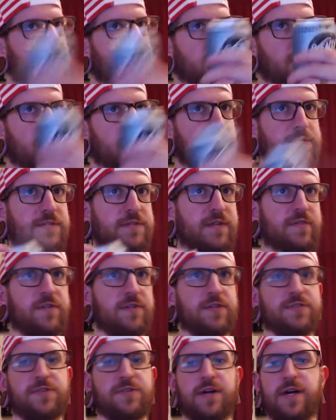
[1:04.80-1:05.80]
let's give it a
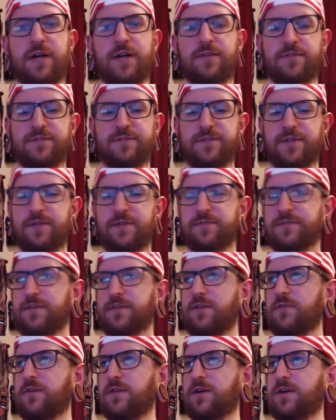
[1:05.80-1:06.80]
try. See what's
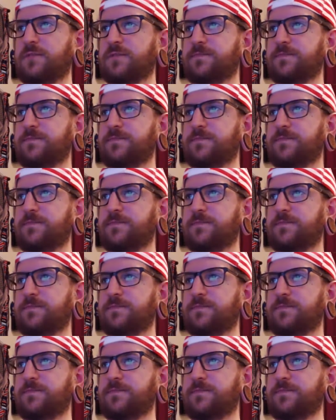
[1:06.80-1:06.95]
going on.